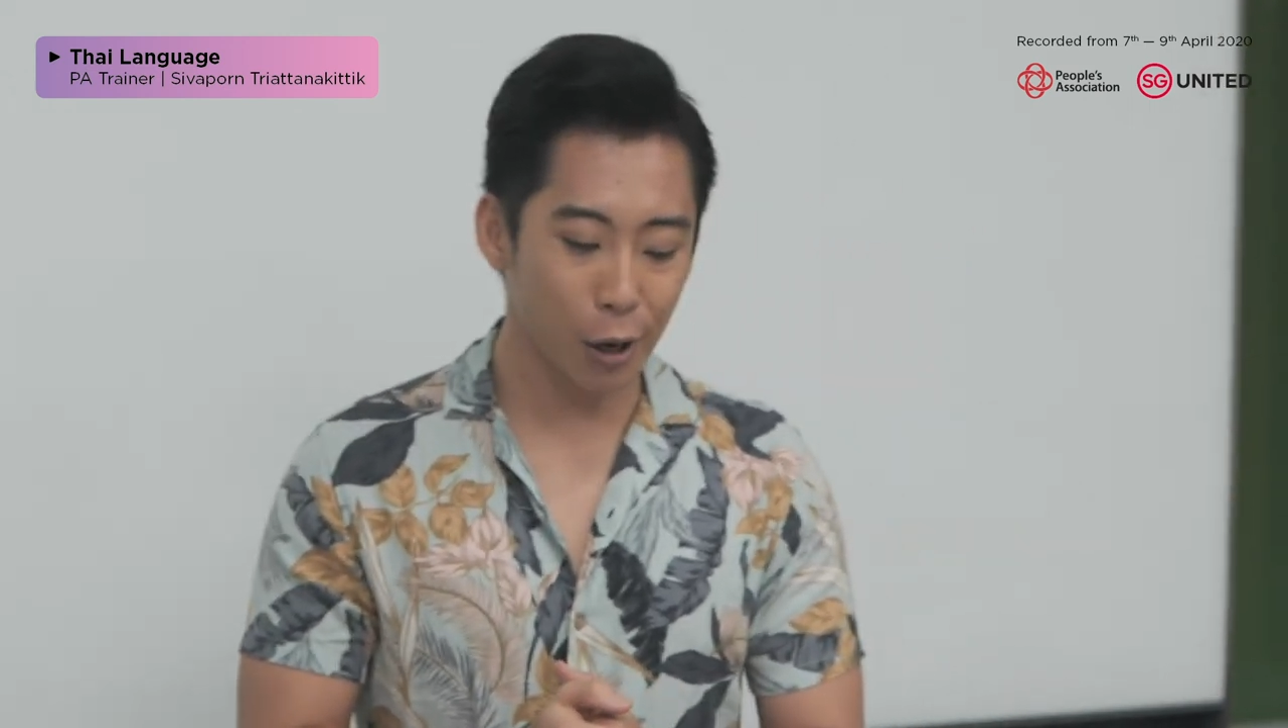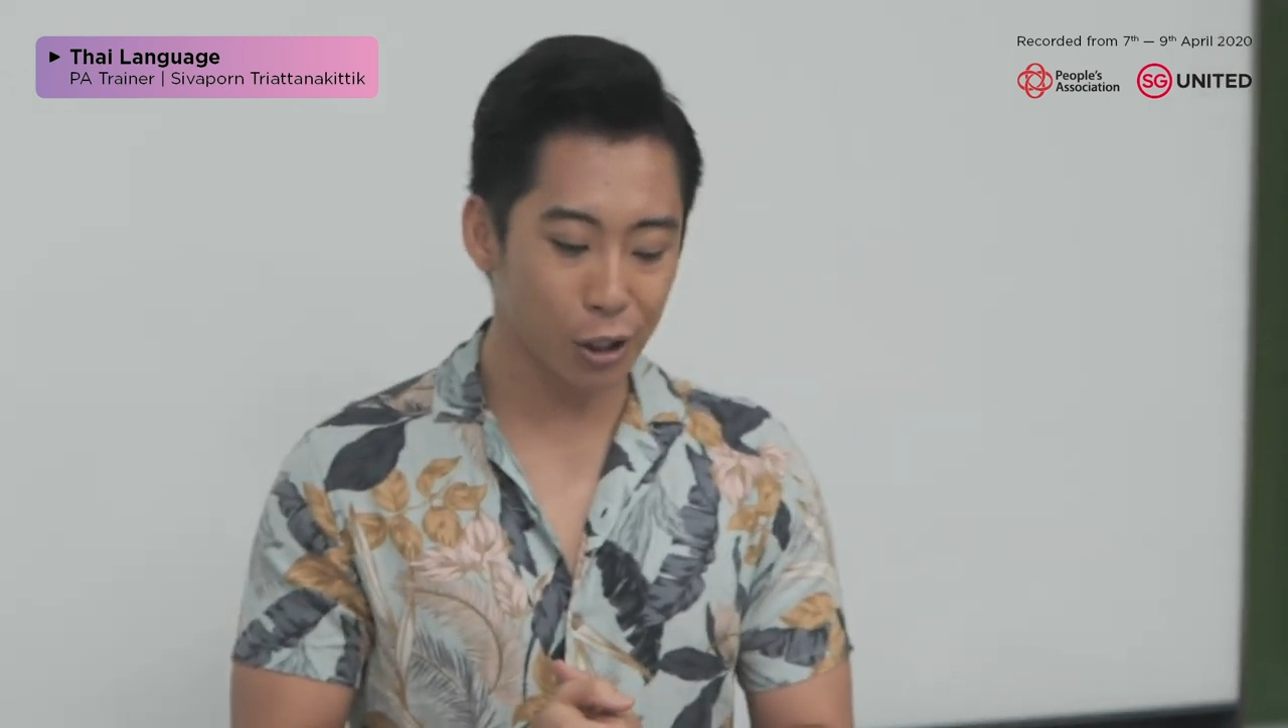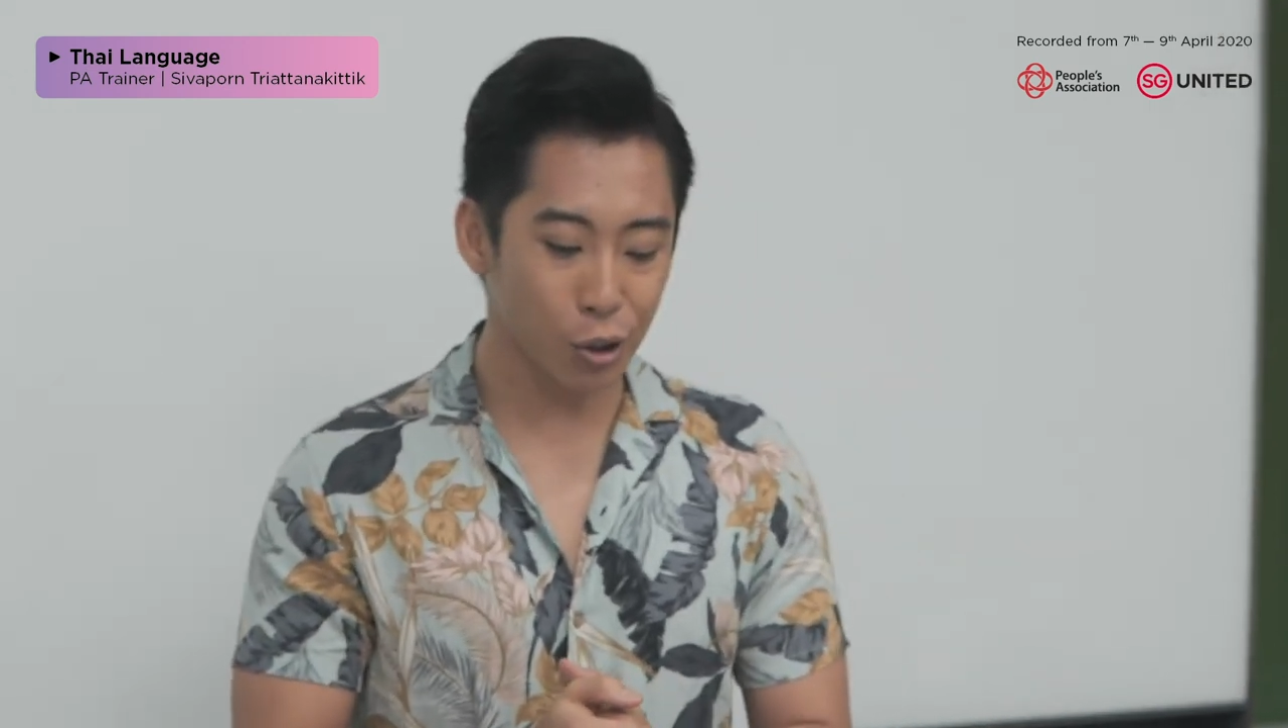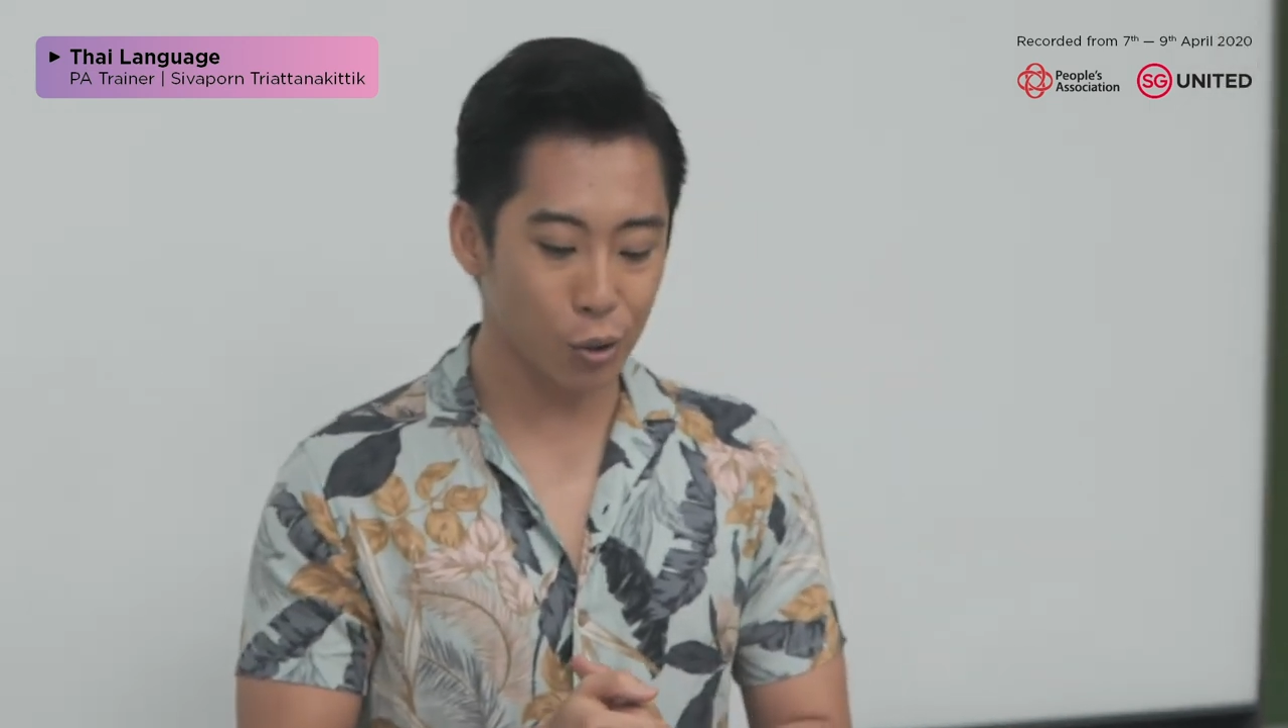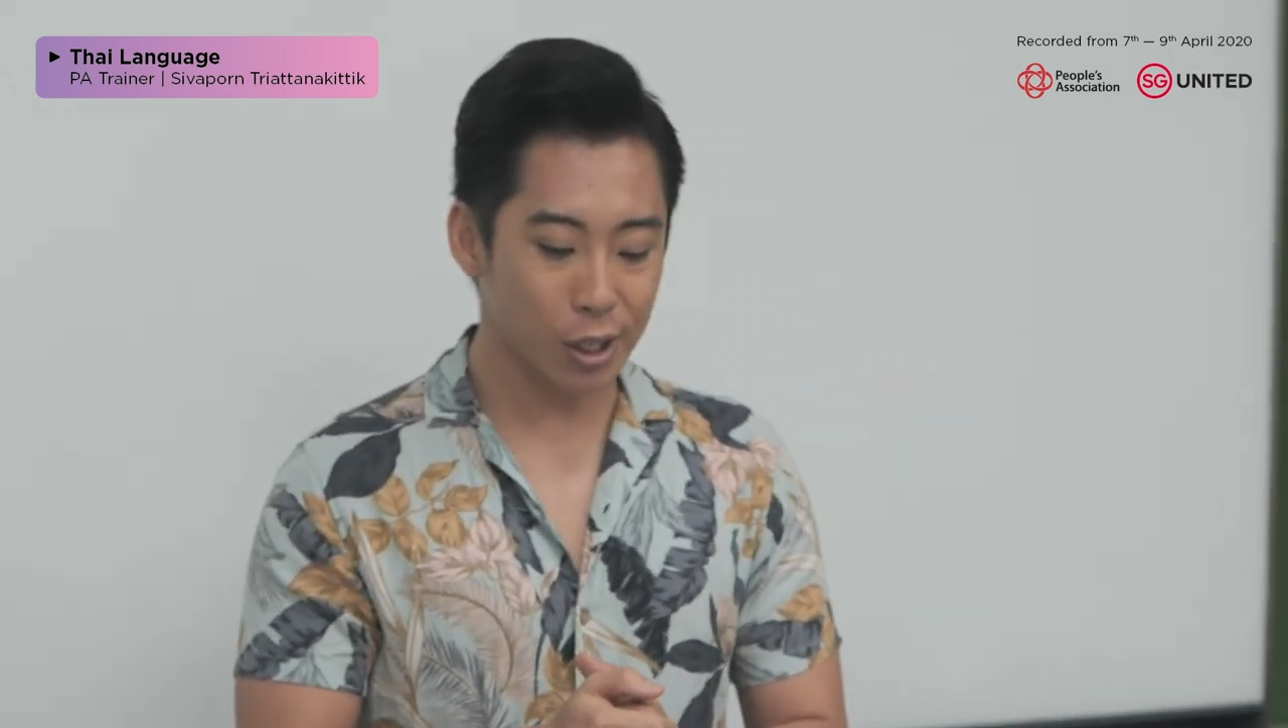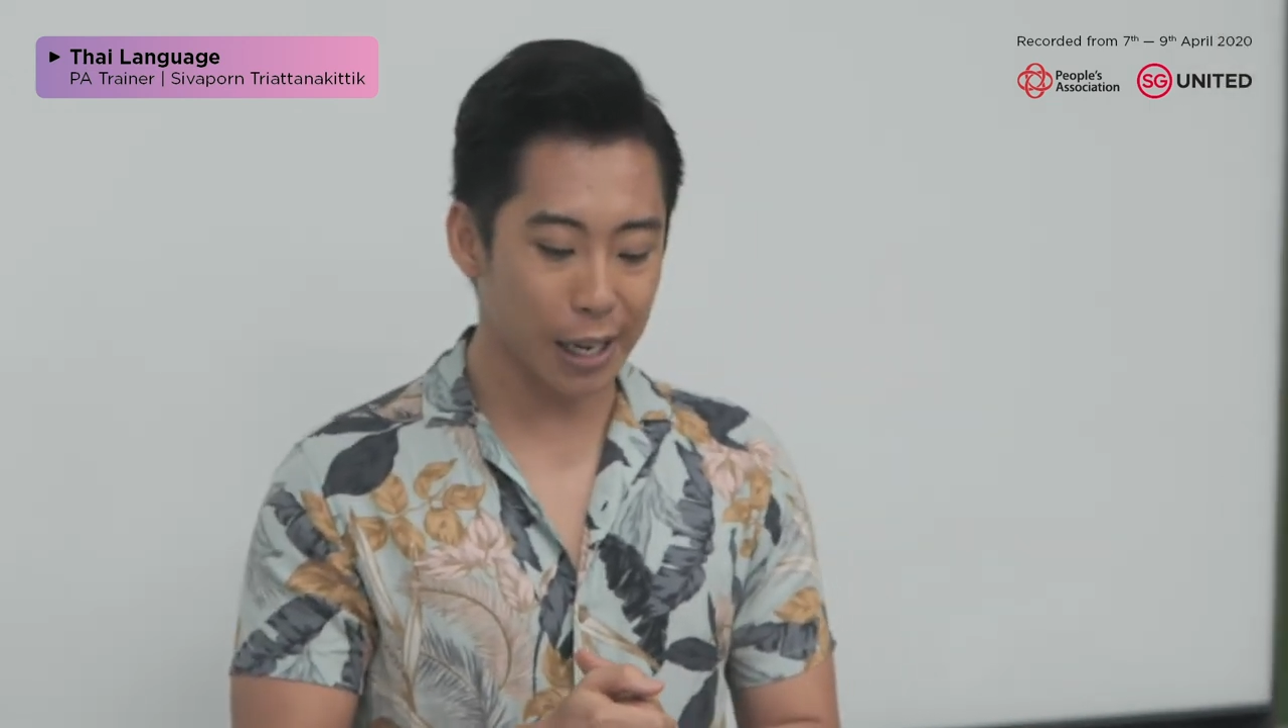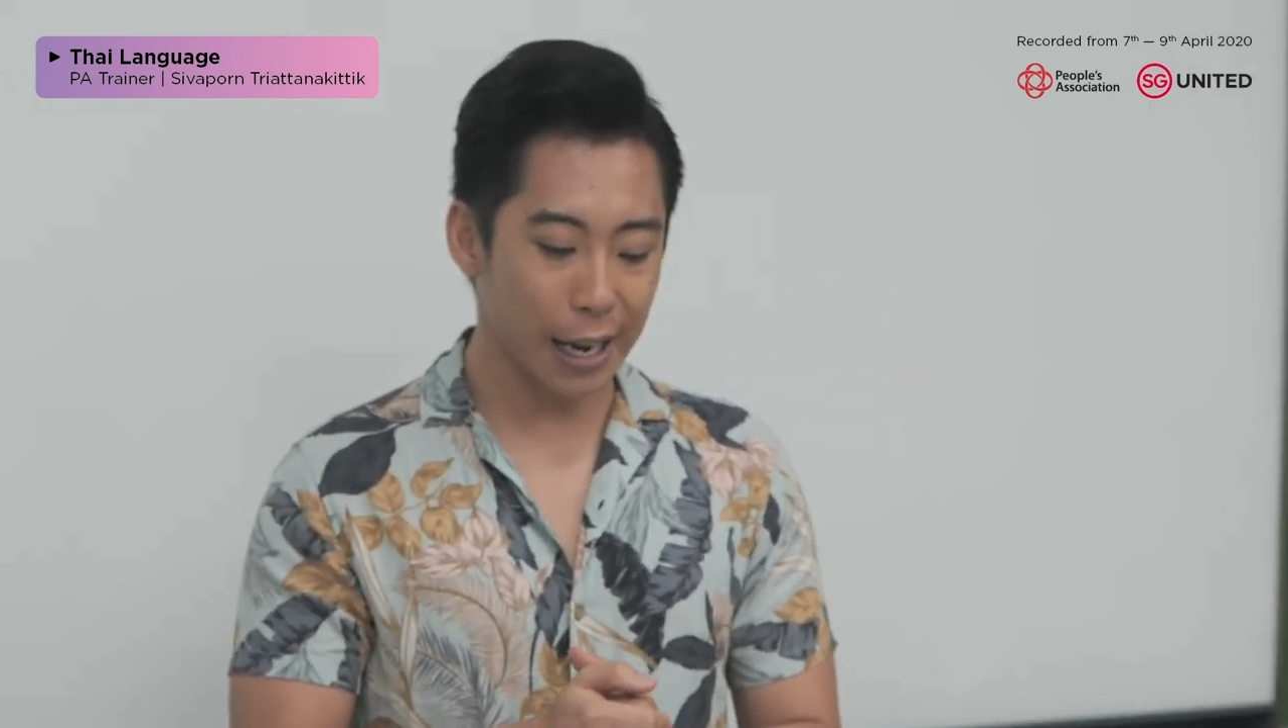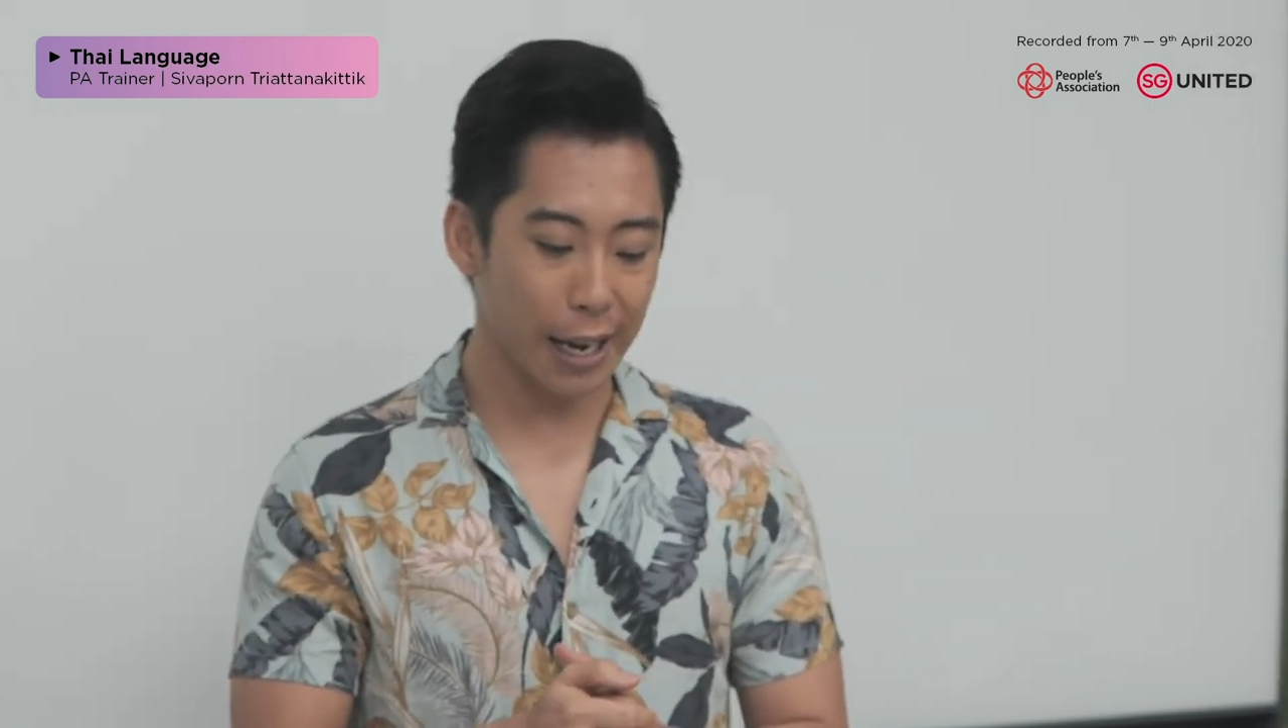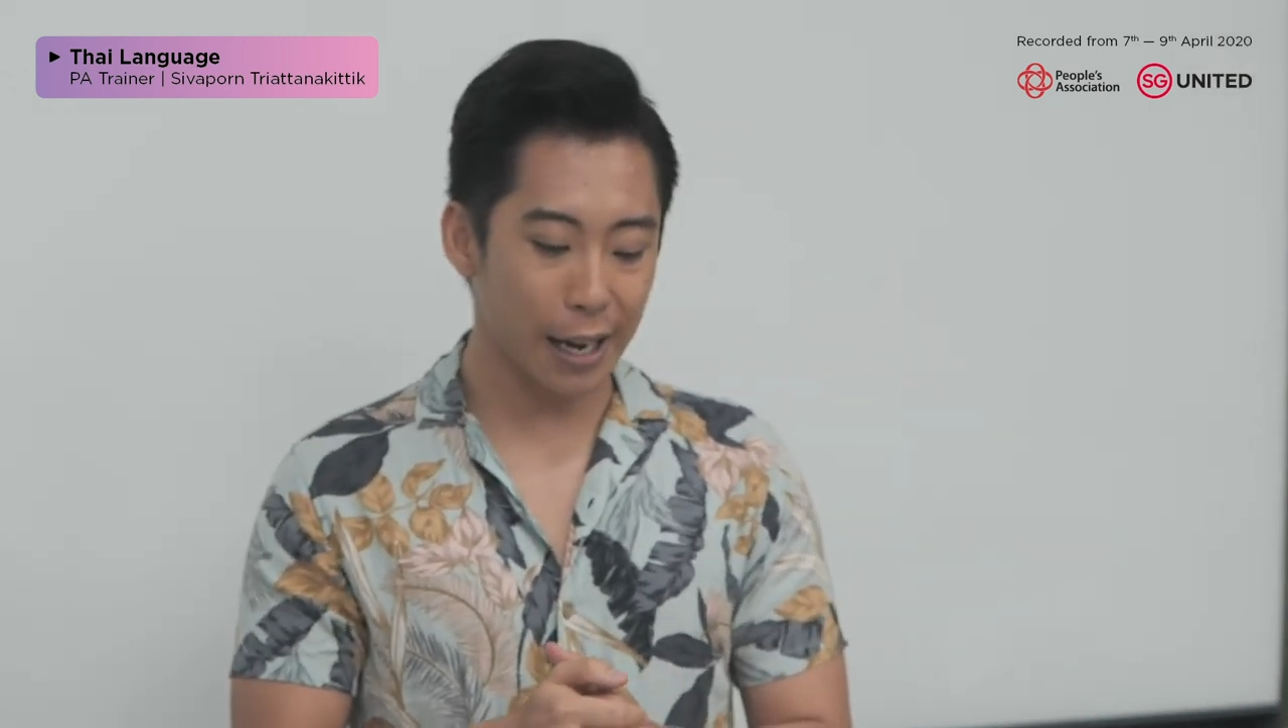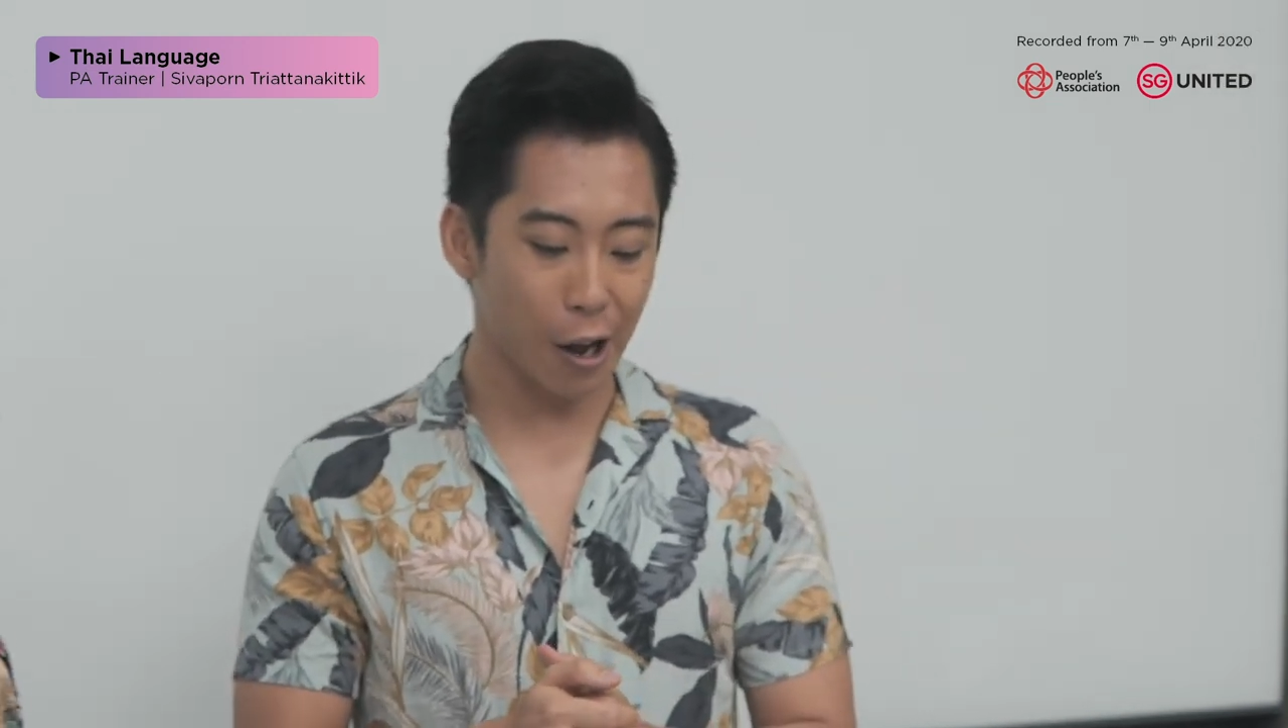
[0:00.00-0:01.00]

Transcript: want to say